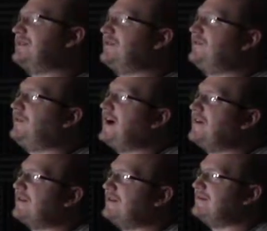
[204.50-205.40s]
to
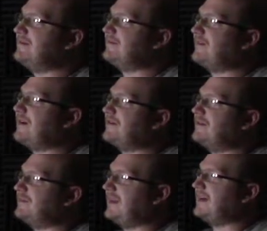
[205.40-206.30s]
fire the fire
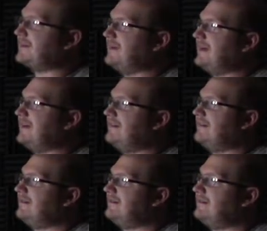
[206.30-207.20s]
a black
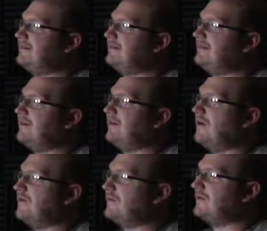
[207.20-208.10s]
man
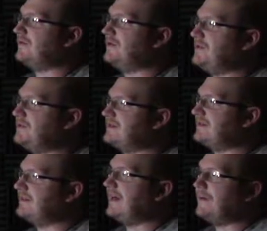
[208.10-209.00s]
over
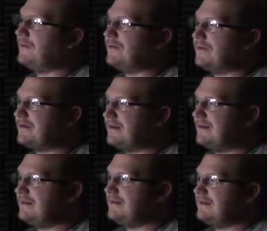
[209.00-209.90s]
using that word
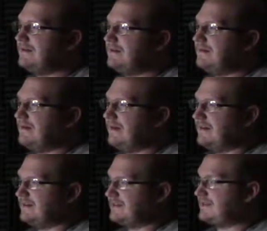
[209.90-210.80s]

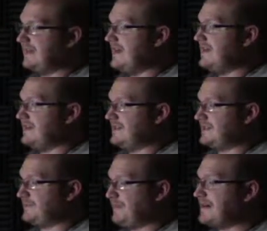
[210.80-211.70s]
in the
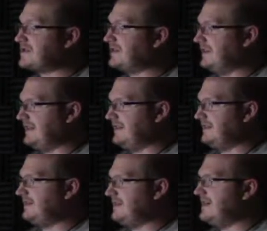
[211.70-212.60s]
especially in the
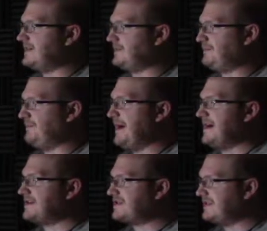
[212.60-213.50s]
con- yeah, especially,
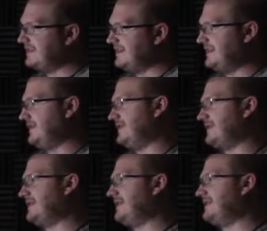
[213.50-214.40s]
especially the given
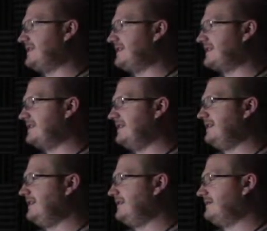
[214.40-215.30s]
the context.
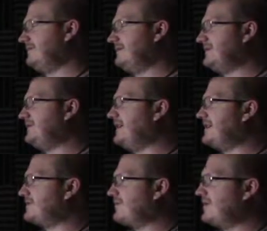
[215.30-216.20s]
That's the, the
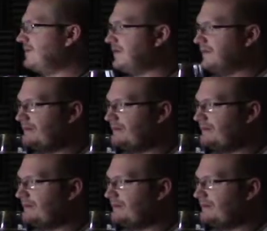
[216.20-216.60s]
problem with, with zero